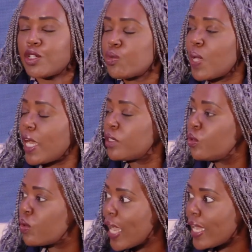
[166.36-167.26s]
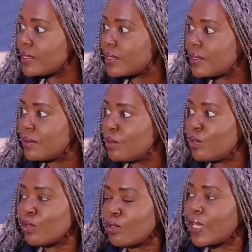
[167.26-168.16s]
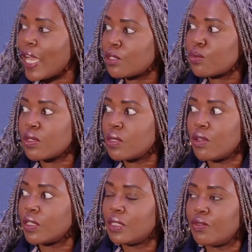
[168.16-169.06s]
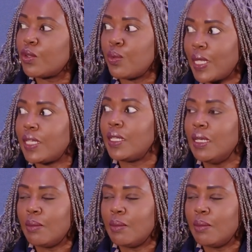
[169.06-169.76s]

we had no gas. The gas was not even ready.